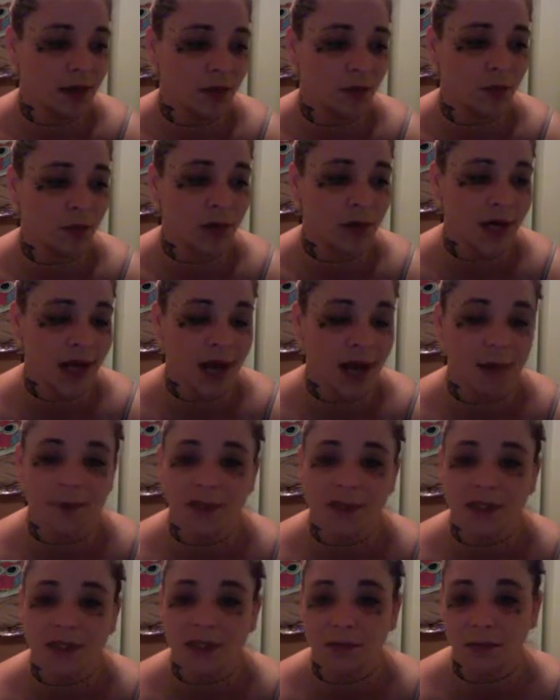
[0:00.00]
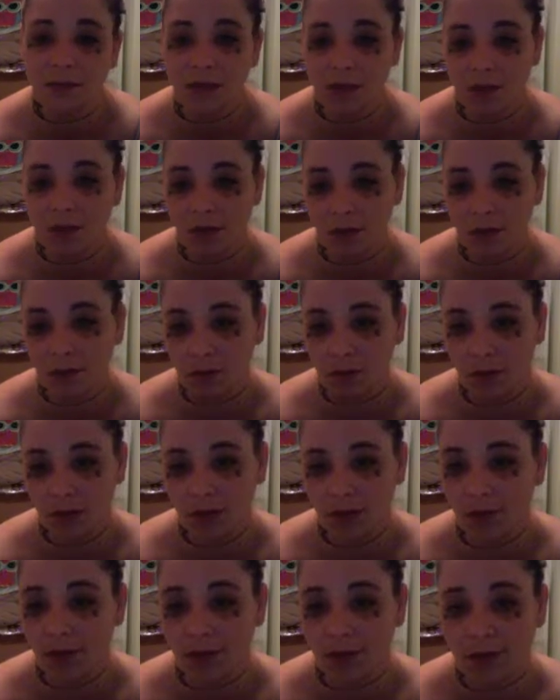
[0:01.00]
what happens to me or
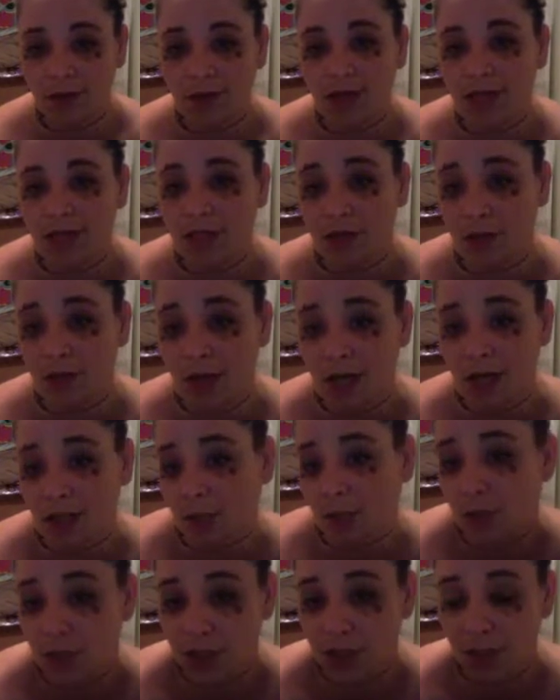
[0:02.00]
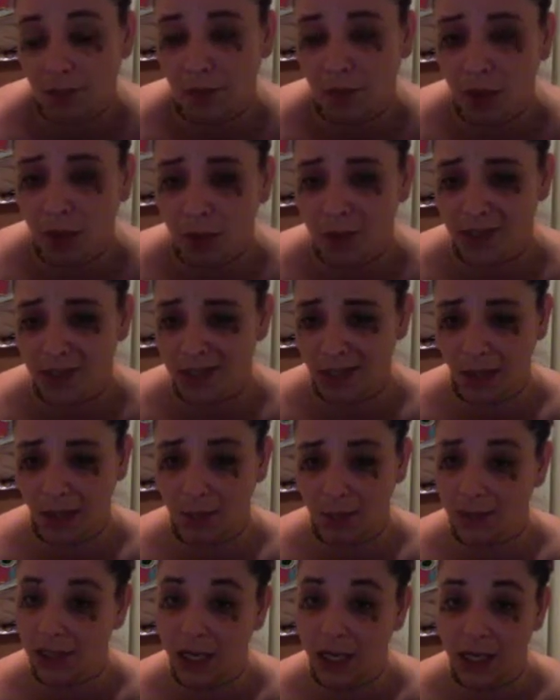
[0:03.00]
what whether that scratch was on purpose and
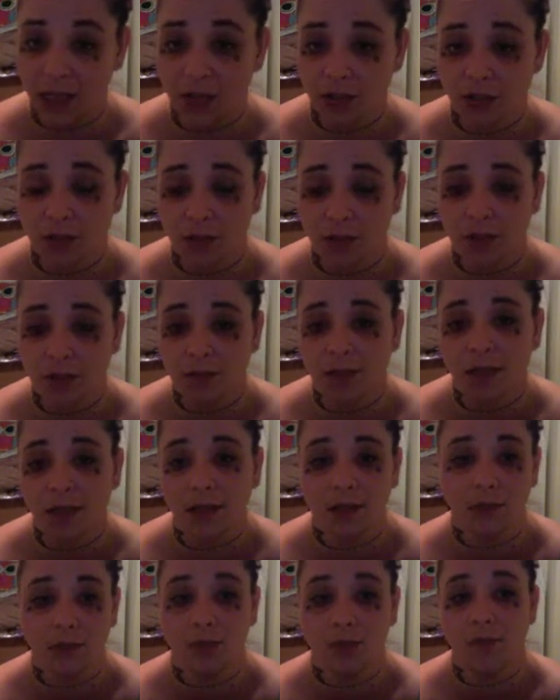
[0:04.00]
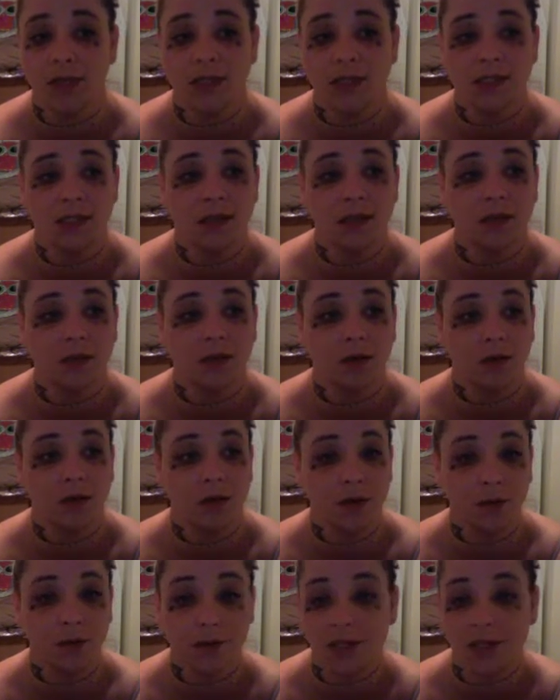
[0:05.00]
I'm lying straight to my through my teeth or
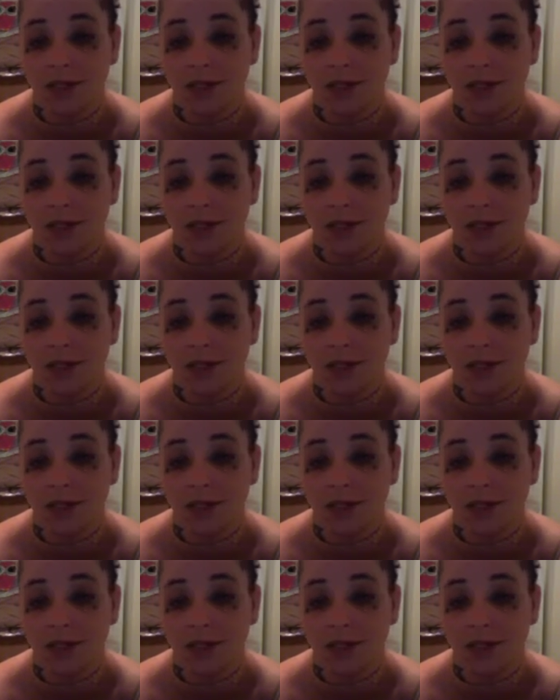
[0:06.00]
it was